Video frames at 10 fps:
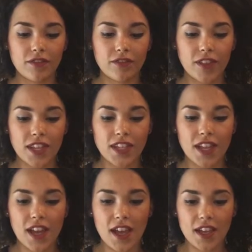
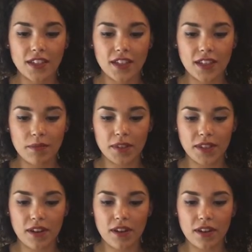Fantastic
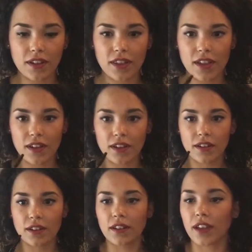mascara, look at
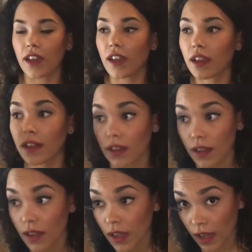that. Okay,
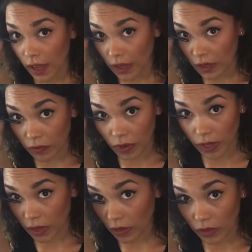and run it
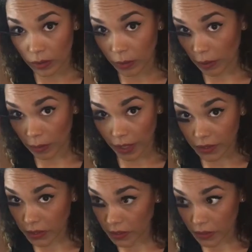along the bottom
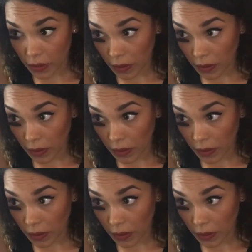lashes.